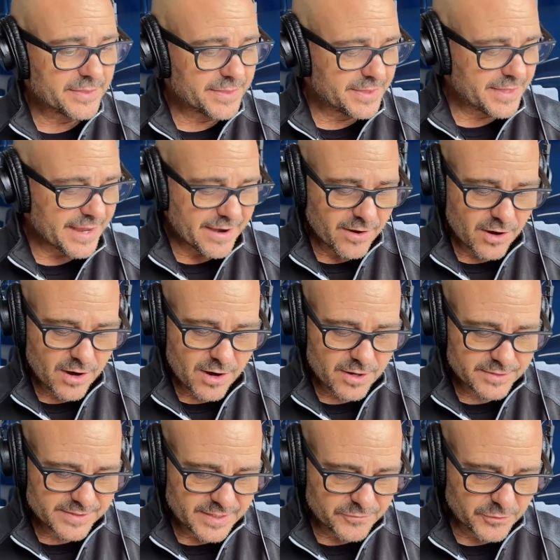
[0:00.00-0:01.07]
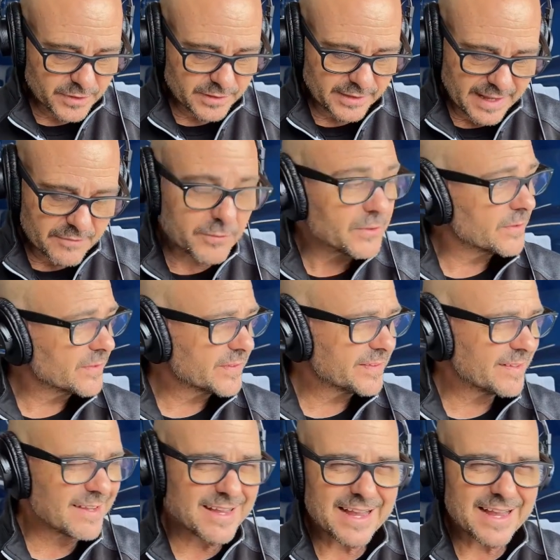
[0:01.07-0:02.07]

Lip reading: There are different levels.